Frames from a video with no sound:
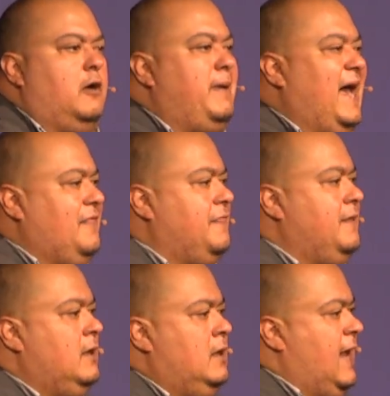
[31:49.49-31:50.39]
path
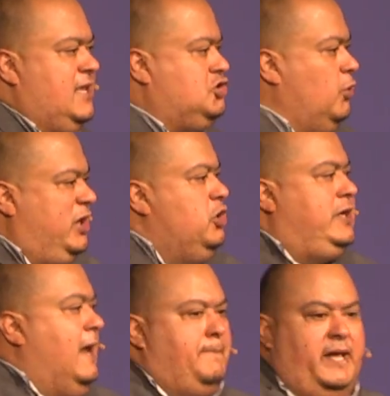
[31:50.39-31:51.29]
and so it could
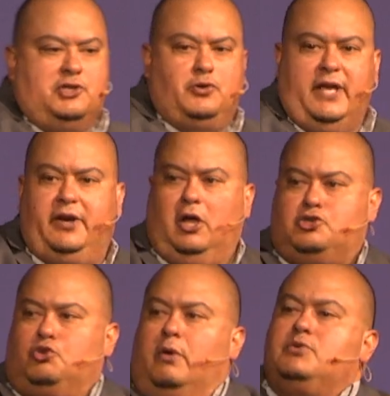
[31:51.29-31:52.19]
not penetrate at all.
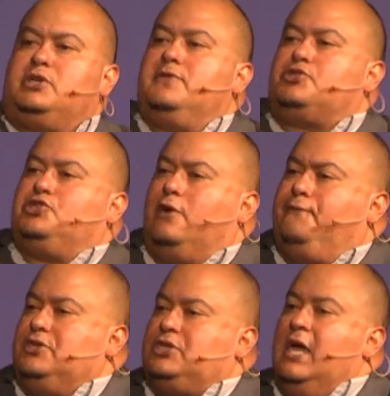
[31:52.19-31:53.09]
So it was on the
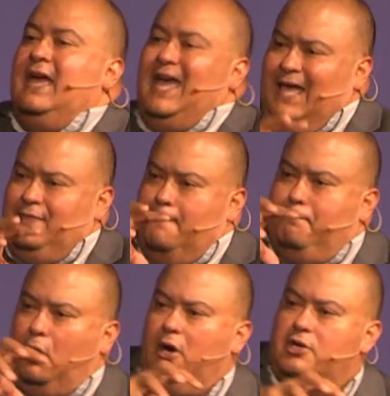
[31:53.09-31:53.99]
surface, and the
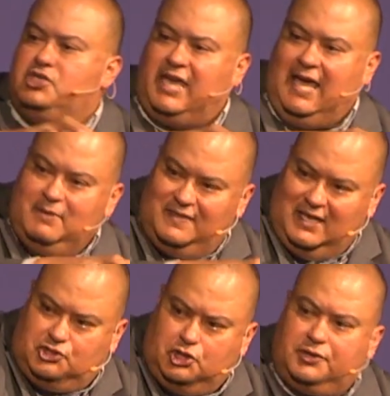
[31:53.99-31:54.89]
birds came and they
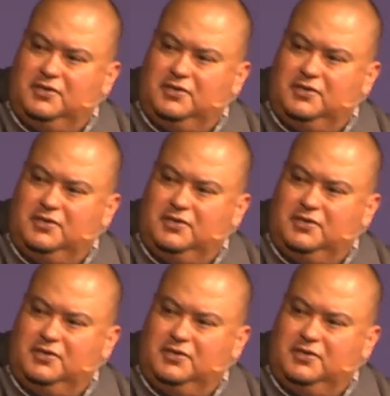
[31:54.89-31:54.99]
took the